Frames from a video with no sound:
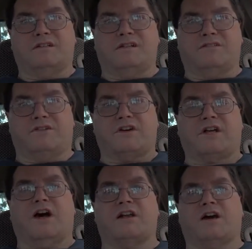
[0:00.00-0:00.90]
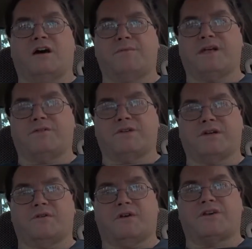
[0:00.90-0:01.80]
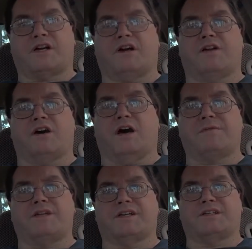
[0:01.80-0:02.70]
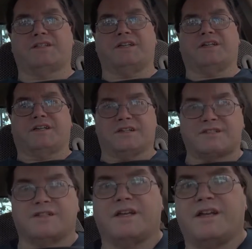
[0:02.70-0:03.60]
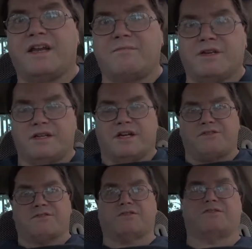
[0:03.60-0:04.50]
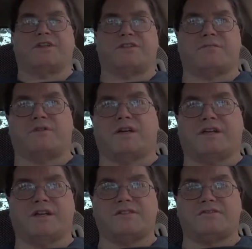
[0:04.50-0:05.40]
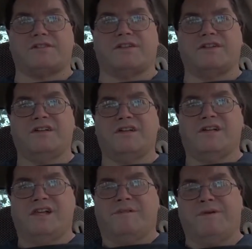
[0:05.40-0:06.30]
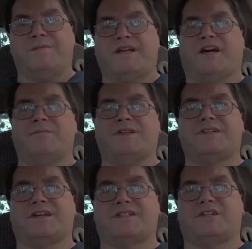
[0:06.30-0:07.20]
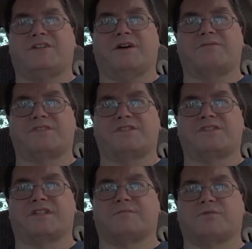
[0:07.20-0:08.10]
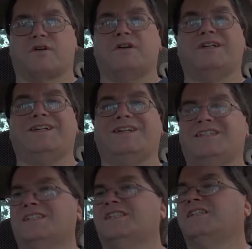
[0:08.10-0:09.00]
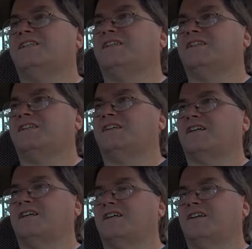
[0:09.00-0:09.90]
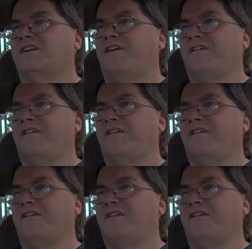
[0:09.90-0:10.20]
furcon hopping. I'm going to go other con hopping like CES and NAB, National Association of Broadcasters, and maybe Computex. I know that one's in Singapore. I'm